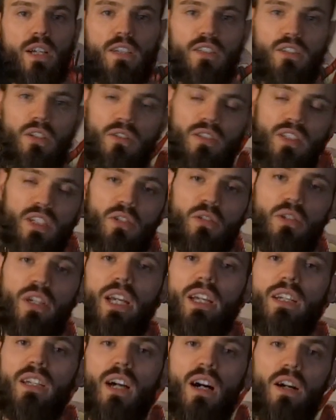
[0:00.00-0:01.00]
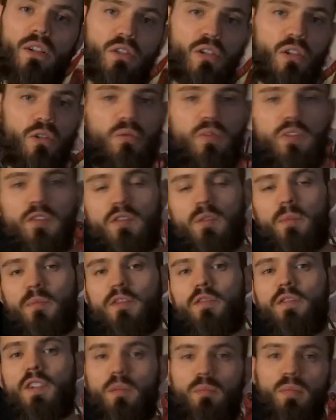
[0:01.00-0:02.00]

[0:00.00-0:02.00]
So I was like, okay, I'll go with some thin